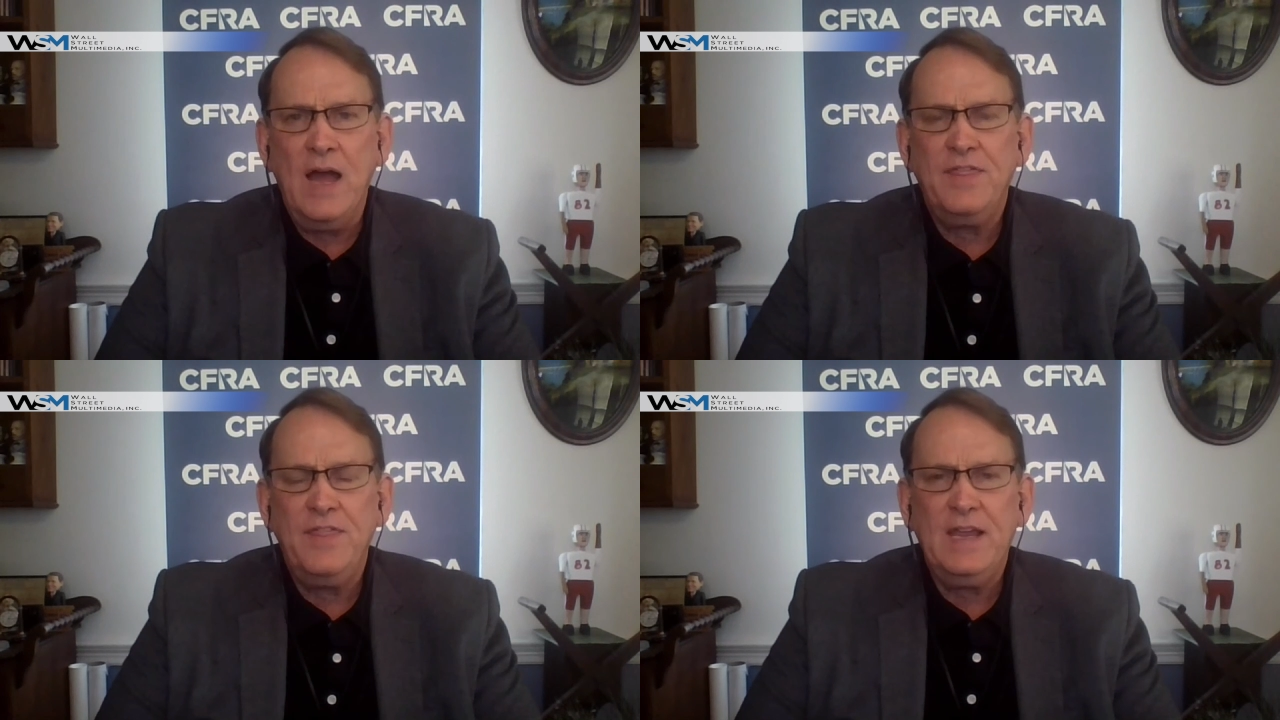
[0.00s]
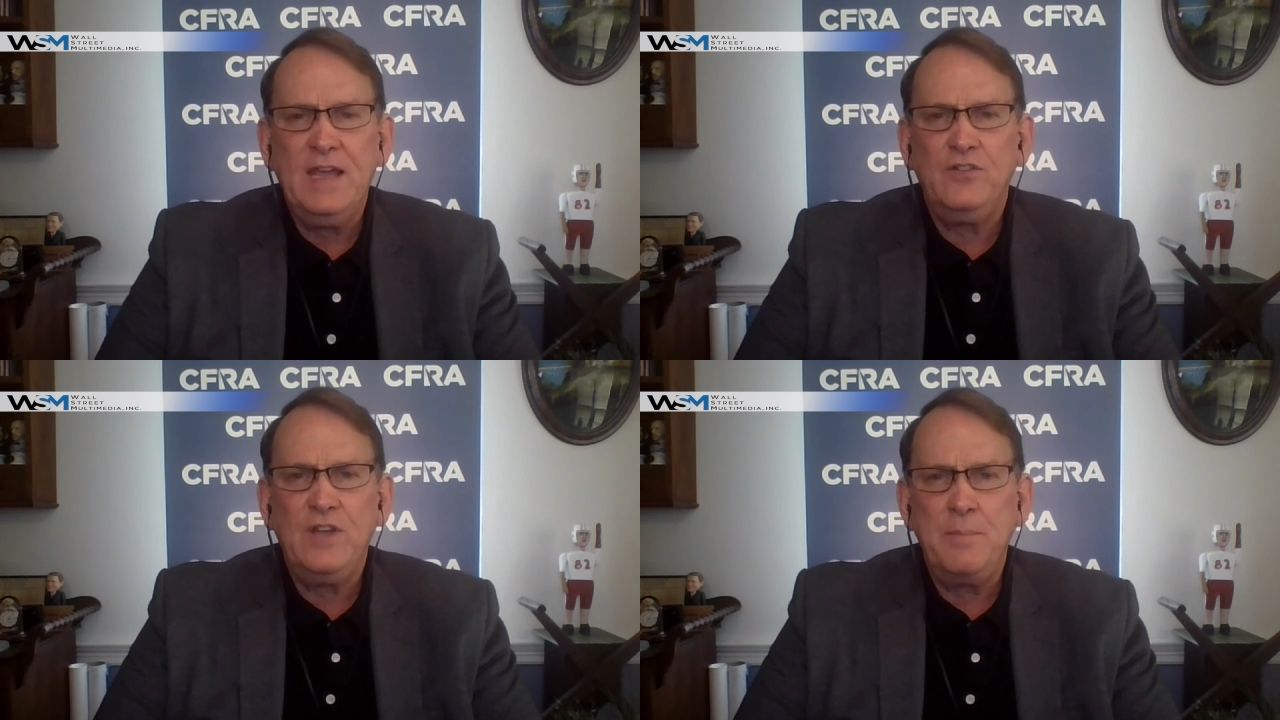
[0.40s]
I
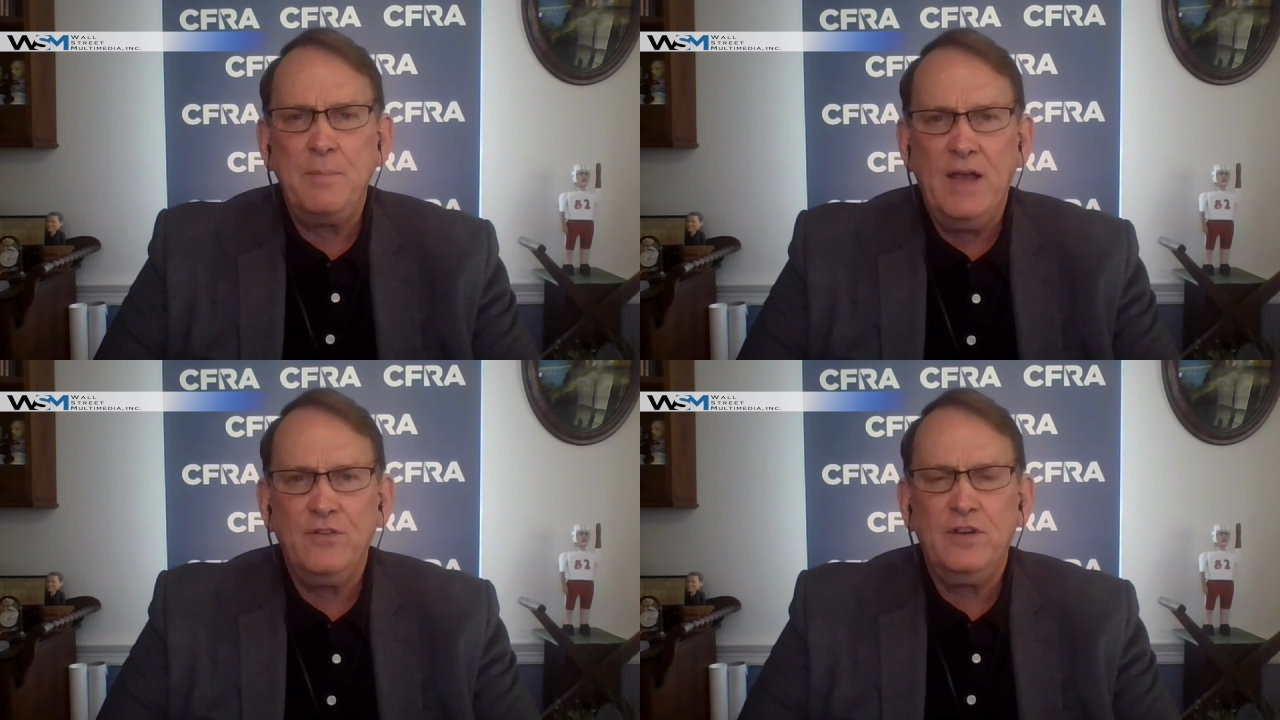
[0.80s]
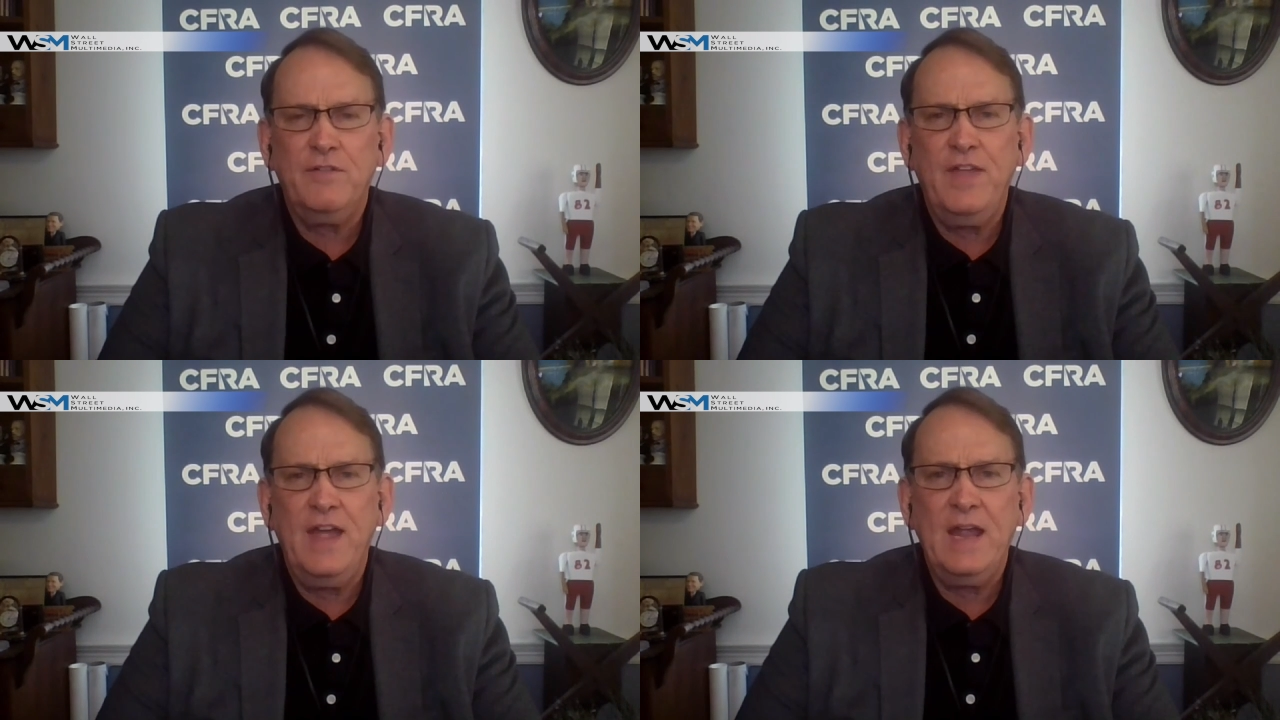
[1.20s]
think it is a
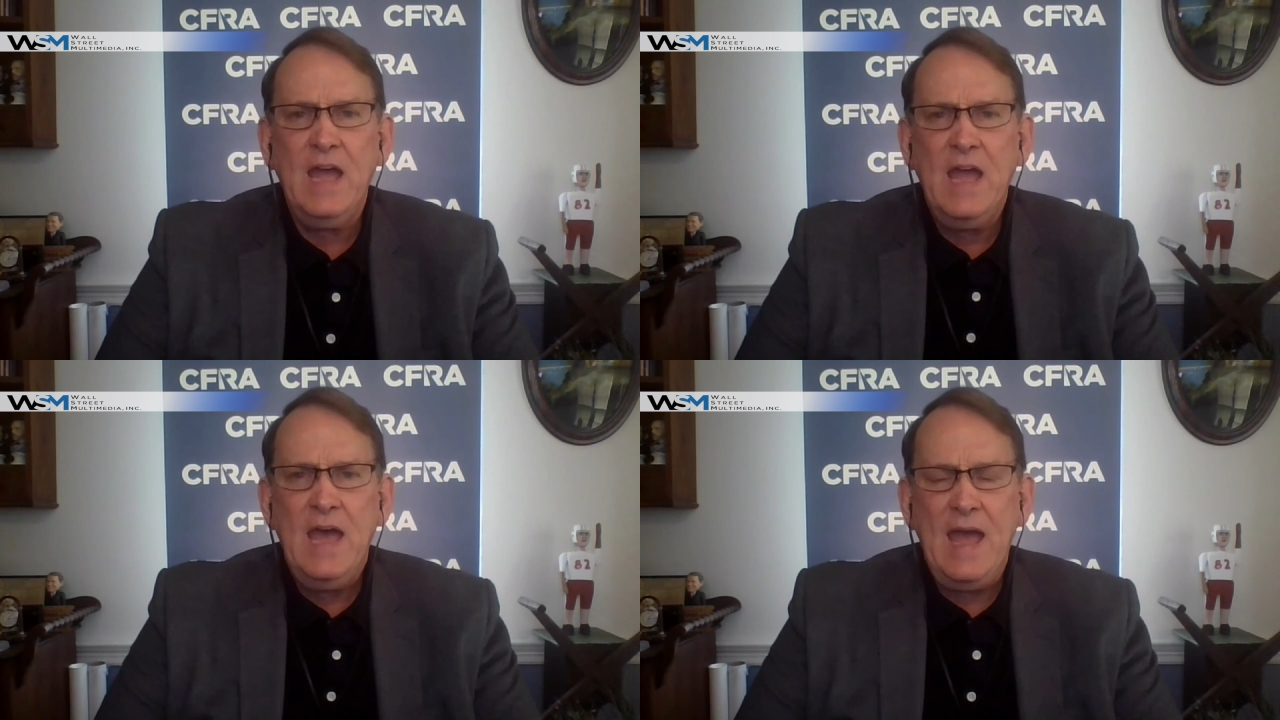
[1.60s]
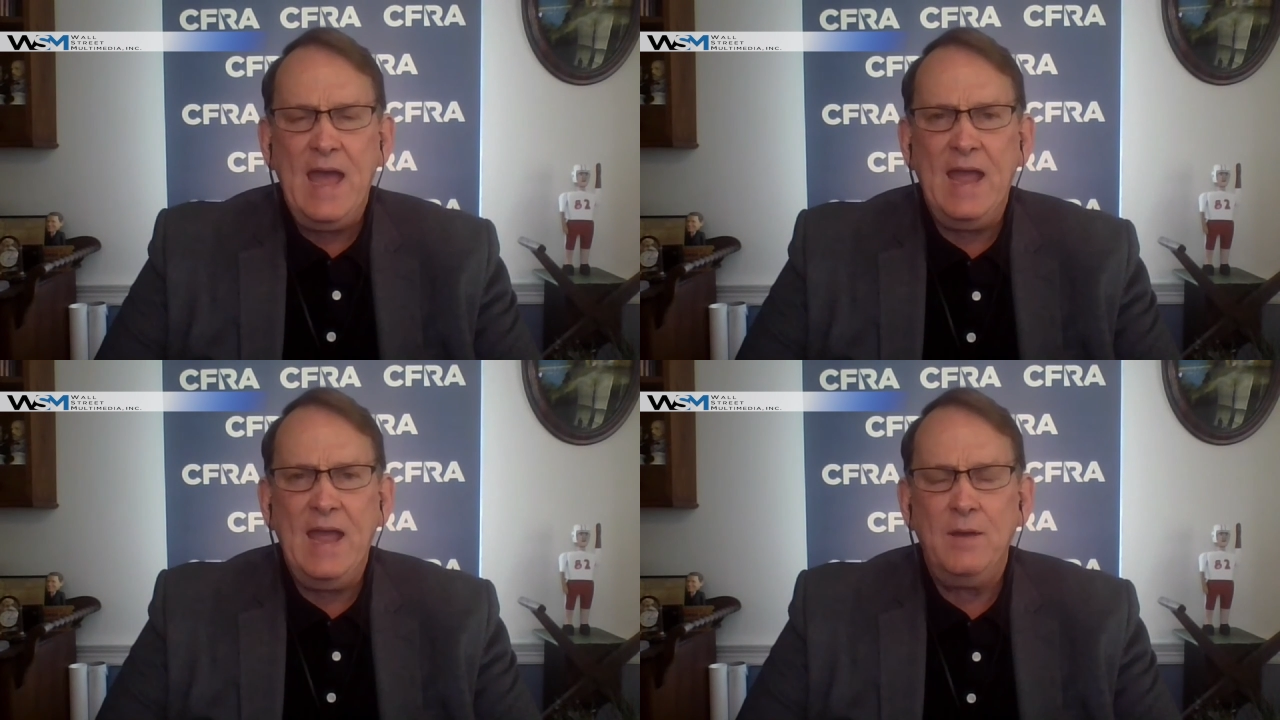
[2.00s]
positive thing,
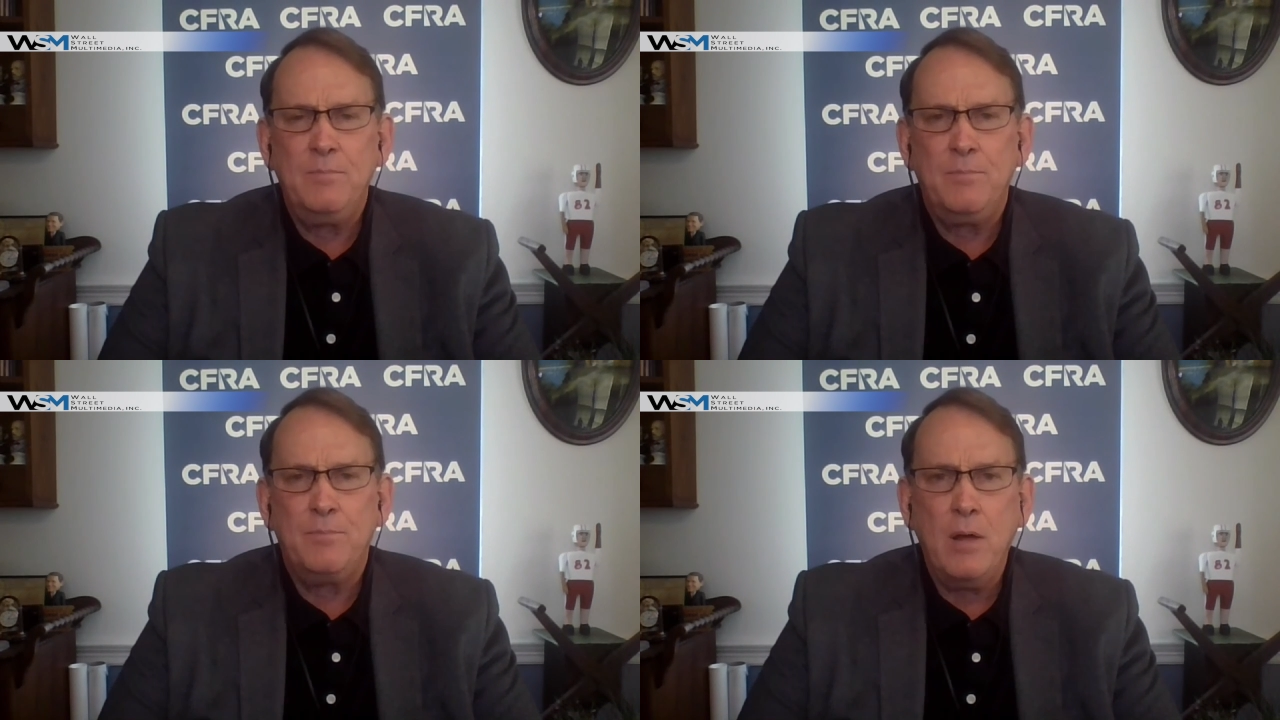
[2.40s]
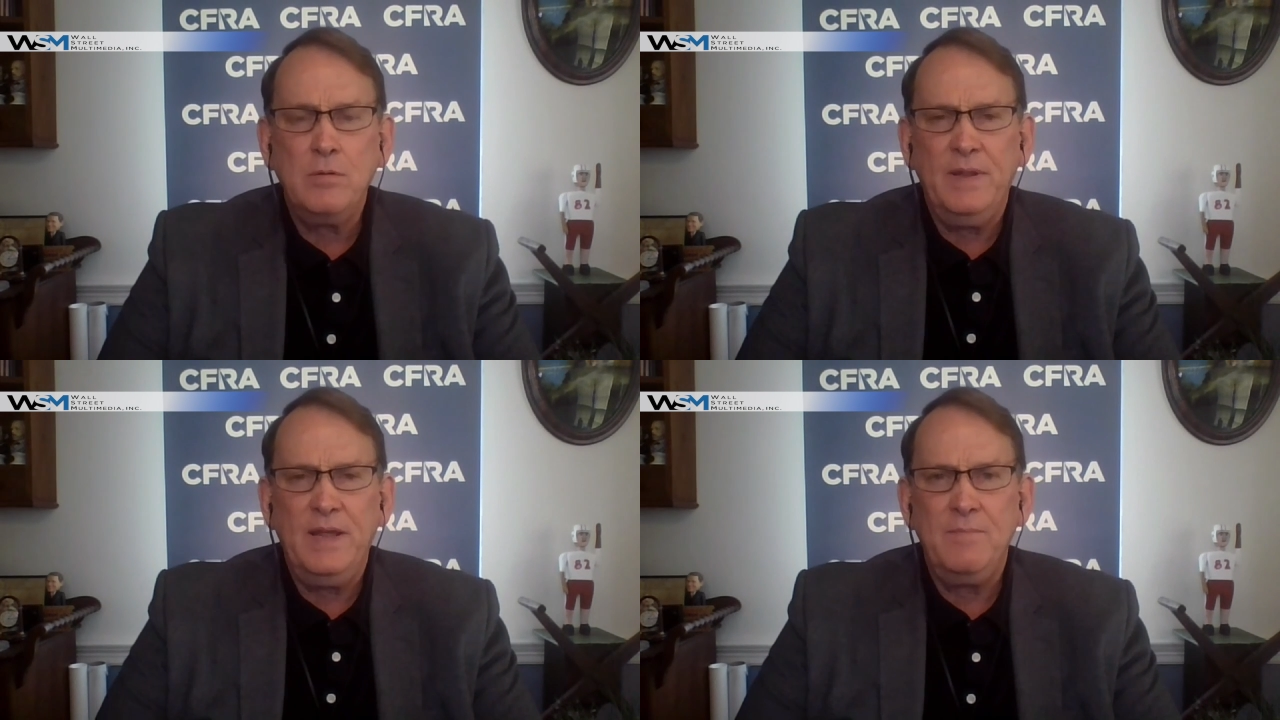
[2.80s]
and
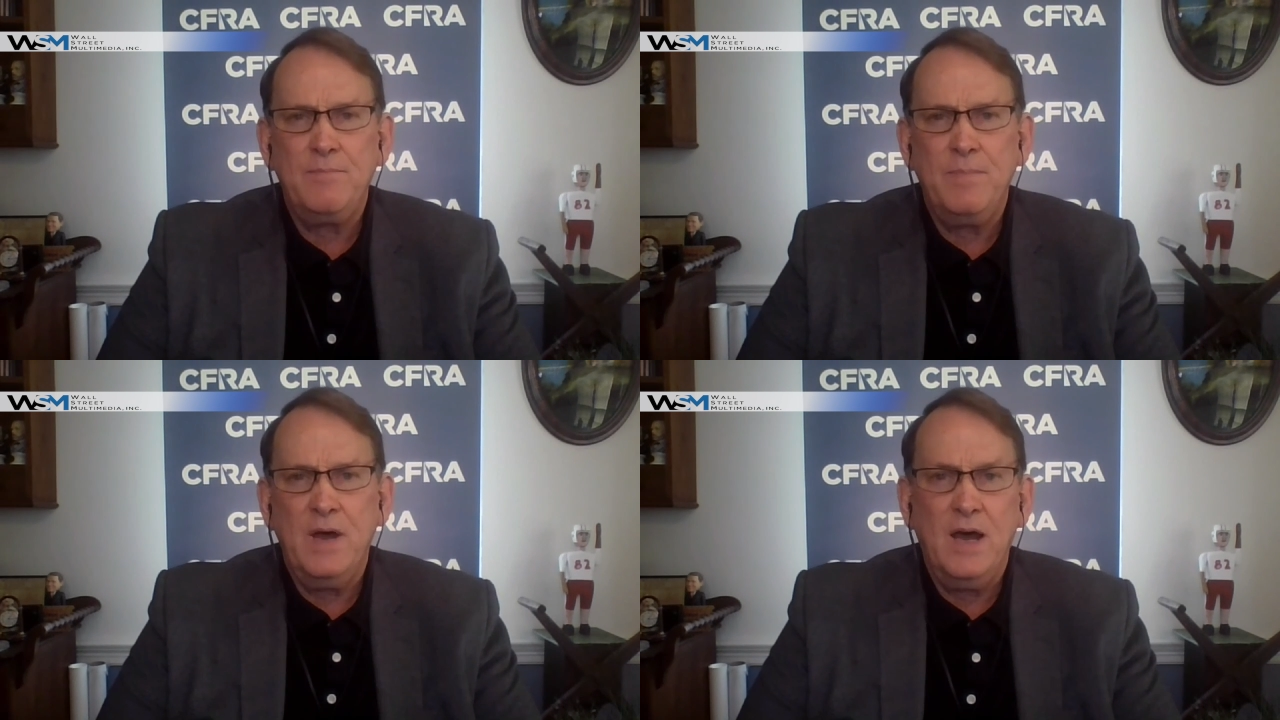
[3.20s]
probably